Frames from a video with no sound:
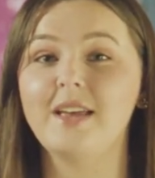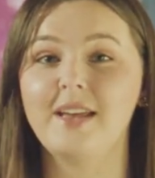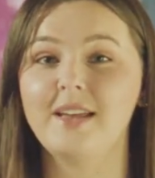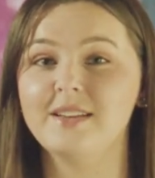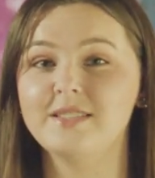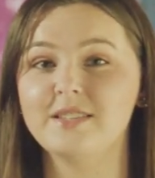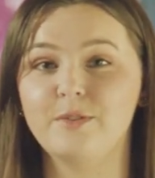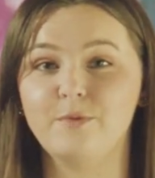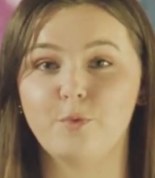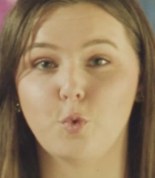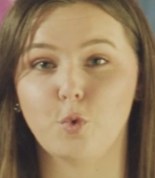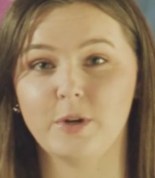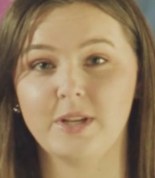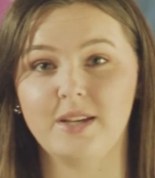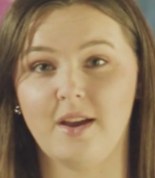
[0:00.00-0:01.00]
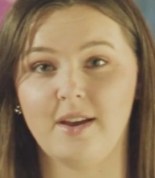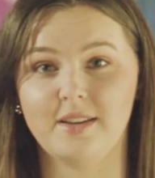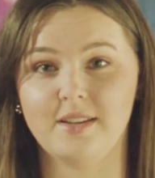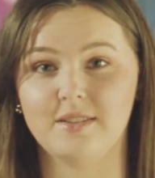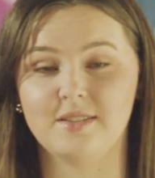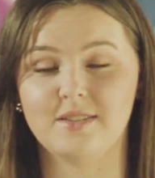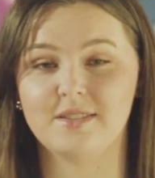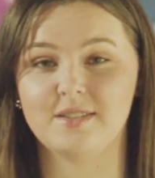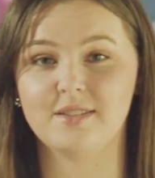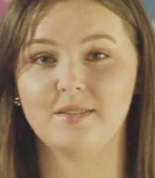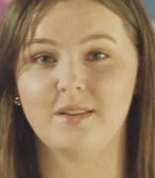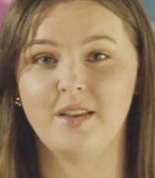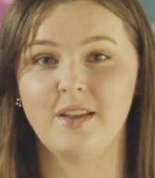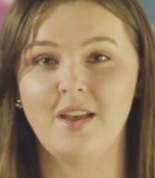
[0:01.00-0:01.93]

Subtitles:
days and 40 nights.